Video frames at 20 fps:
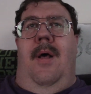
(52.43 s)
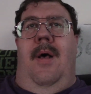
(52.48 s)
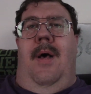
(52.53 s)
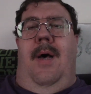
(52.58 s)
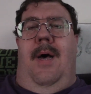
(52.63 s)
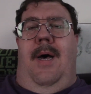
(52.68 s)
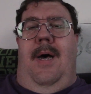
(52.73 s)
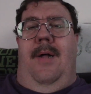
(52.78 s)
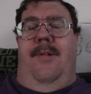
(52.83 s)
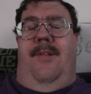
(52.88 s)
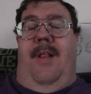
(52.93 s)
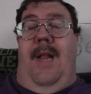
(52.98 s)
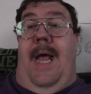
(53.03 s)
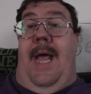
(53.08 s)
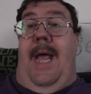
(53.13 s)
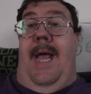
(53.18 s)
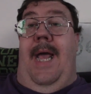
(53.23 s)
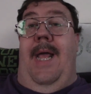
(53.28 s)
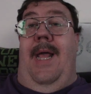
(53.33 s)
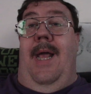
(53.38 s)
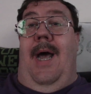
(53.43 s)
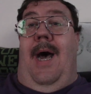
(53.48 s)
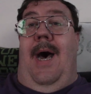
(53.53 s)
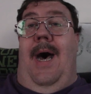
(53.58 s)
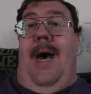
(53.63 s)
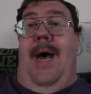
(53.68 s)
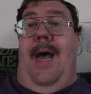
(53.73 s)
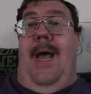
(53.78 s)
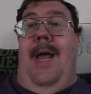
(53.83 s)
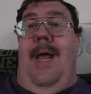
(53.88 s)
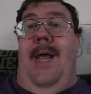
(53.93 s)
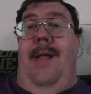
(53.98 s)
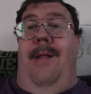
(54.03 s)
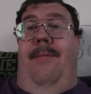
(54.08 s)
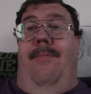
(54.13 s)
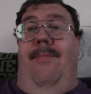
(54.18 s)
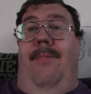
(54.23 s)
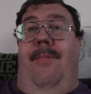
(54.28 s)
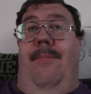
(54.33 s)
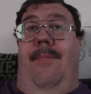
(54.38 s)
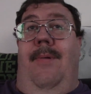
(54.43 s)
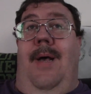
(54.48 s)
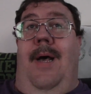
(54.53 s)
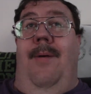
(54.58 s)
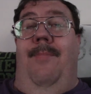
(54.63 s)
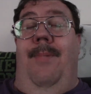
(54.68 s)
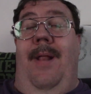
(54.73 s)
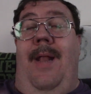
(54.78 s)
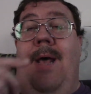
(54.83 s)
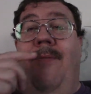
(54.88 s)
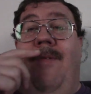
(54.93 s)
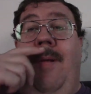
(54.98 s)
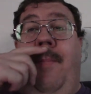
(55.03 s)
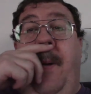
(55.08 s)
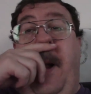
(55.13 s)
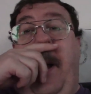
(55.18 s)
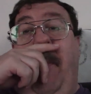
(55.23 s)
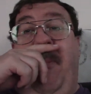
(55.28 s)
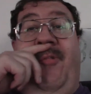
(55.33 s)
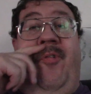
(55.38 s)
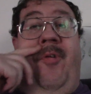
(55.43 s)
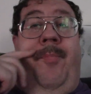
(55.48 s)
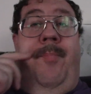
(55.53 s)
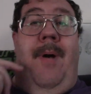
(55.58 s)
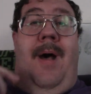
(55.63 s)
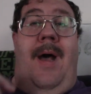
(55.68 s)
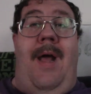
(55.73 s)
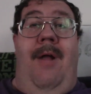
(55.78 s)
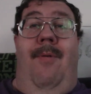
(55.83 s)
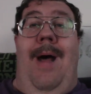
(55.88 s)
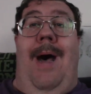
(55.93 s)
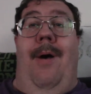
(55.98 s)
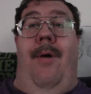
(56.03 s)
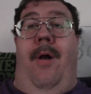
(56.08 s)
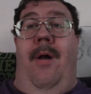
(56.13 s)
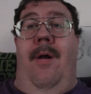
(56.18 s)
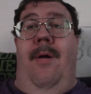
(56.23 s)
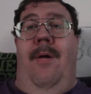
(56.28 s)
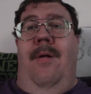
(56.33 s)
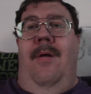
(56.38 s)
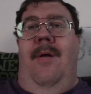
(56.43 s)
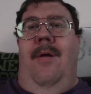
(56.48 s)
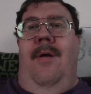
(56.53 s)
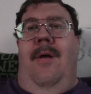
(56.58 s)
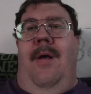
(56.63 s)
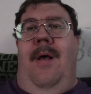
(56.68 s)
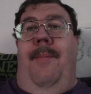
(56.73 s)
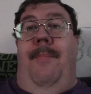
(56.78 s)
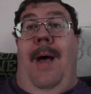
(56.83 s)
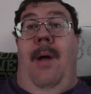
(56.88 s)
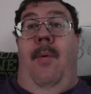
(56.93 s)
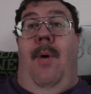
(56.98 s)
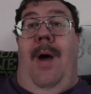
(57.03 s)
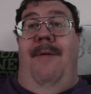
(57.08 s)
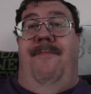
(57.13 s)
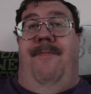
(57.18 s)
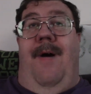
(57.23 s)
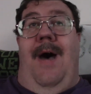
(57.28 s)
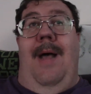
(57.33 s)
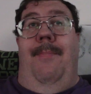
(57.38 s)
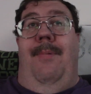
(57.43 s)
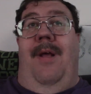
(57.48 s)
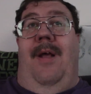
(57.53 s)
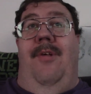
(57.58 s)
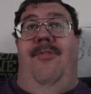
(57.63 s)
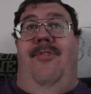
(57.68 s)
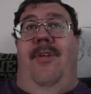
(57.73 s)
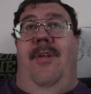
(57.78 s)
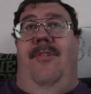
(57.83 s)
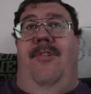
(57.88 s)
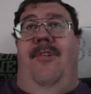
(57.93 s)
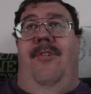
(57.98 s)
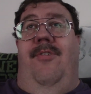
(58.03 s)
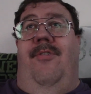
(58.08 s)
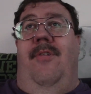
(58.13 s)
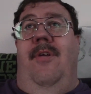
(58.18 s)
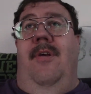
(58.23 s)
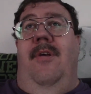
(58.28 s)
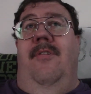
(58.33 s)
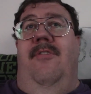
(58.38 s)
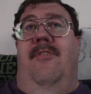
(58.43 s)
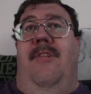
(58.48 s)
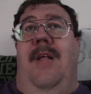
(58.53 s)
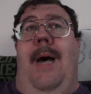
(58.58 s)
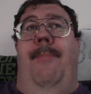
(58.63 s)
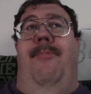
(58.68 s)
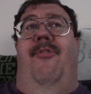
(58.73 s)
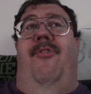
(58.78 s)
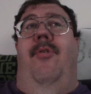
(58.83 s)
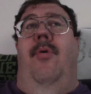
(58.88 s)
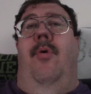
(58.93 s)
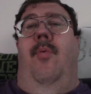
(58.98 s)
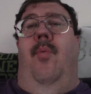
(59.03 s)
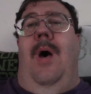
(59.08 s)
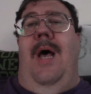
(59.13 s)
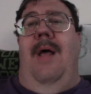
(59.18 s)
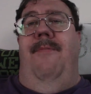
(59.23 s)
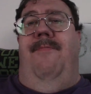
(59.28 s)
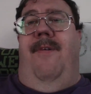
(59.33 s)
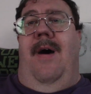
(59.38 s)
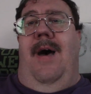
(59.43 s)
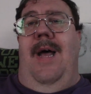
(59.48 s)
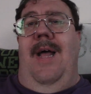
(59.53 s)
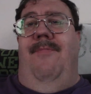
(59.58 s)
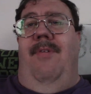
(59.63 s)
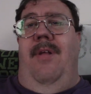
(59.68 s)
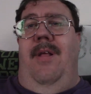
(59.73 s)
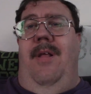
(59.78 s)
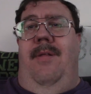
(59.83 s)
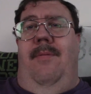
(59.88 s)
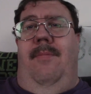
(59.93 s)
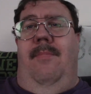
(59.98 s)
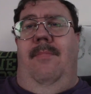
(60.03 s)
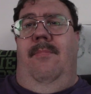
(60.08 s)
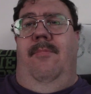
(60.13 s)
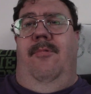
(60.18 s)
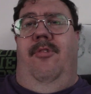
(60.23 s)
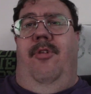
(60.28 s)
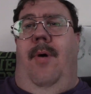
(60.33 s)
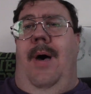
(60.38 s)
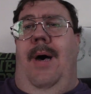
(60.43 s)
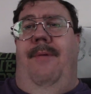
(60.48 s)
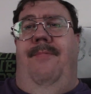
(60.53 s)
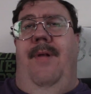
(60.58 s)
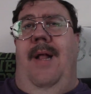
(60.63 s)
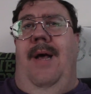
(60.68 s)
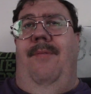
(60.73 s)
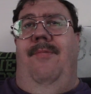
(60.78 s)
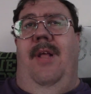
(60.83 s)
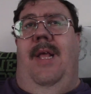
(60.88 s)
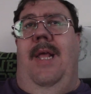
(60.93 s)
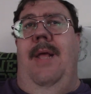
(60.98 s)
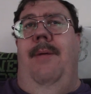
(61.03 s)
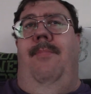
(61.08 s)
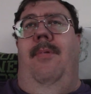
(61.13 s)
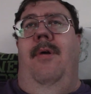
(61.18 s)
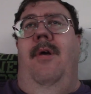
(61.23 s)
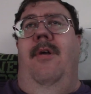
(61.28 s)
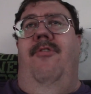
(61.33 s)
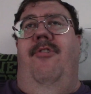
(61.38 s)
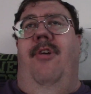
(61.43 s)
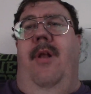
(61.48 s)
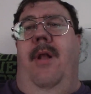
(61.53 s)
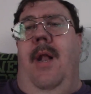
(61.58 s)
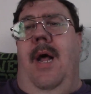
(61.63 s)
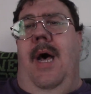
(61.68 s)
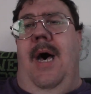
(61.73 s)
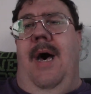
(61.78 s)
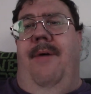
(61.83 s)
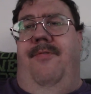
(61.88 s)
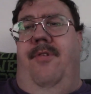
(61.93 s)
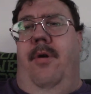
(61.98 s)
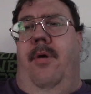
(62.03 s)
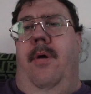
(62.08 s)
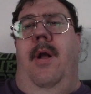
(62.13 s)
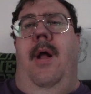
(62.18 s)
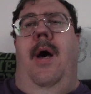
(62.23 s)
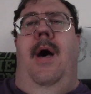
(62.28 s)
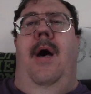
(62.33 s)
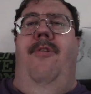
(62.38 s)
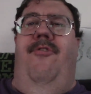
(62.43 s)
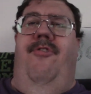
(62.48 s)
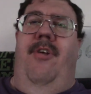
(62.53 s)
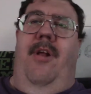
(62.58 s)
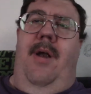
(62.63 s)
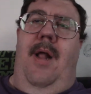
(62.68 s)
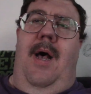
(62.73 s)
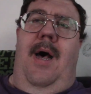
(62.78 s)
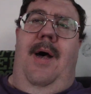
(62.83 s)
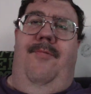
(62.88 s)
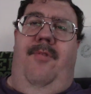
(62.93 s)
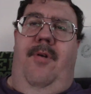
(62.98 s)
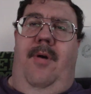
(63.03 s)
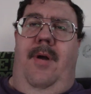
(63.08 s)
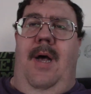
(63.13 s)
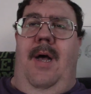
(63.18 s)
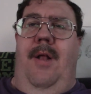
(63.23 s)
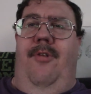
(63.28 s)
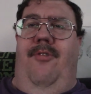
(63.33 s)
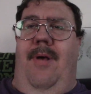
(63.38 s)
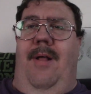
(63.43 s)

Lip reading: Today, I've been having problems with my router, my Wi-Fi, because it just stops doing Wi-Fi every so often. I have to keep shutting it off, turn it on, shut it off, turn it on.